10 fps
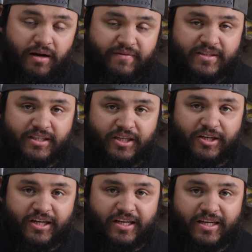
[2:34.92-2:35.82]
Obviously
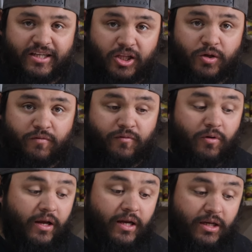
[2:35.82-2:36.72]
you're going to need glue
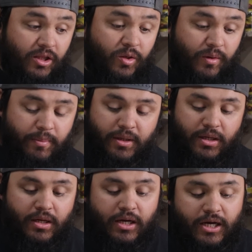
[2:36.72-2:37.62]
for a glue up.
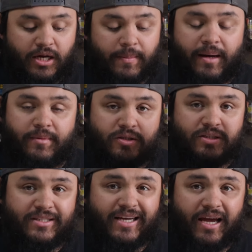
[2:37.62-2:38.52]
I'm
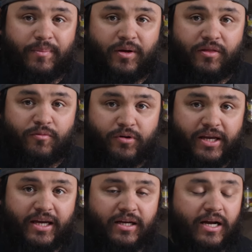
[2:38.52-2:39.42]
using Titebond
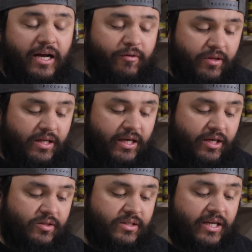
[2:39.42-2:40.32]
3. I really
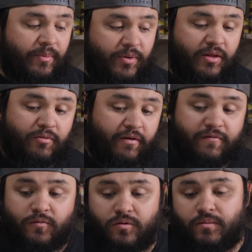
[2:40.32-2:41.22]
like using Titebond 3
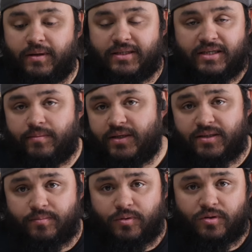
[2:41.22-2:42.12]
for my
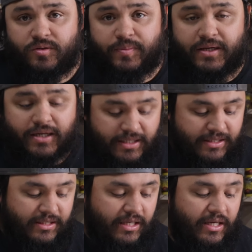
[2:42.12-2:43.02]
segmented bowls
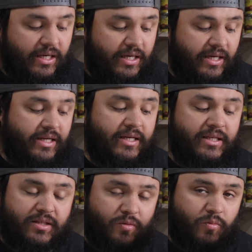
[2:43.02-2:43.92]
because it
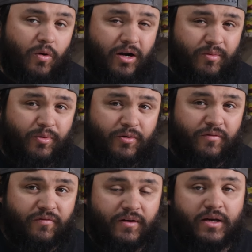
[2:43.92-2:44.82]
is
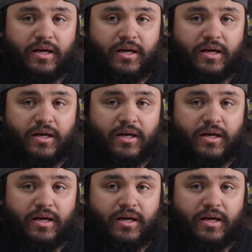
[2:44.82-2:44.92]
waterproof.